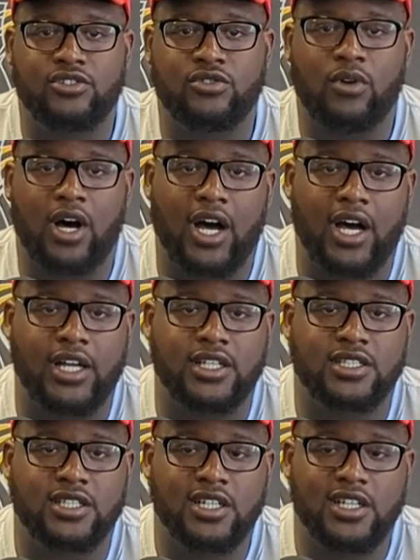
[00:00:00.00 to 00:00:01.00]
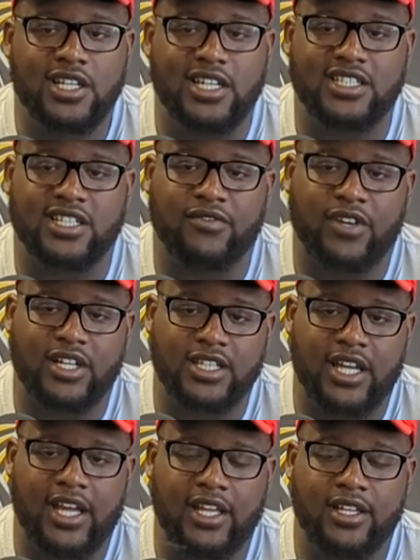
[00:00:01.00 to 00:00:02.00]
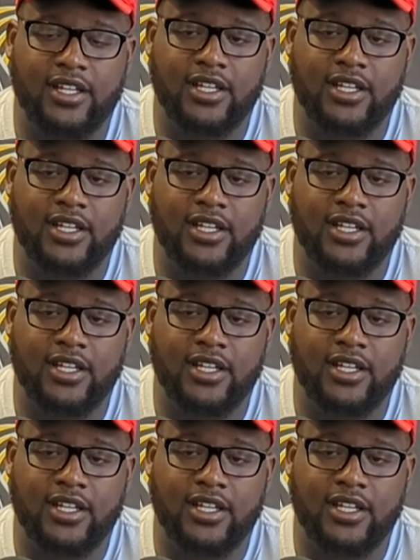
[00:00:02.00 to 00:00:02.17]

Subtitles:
2-eyes, and stuff like that.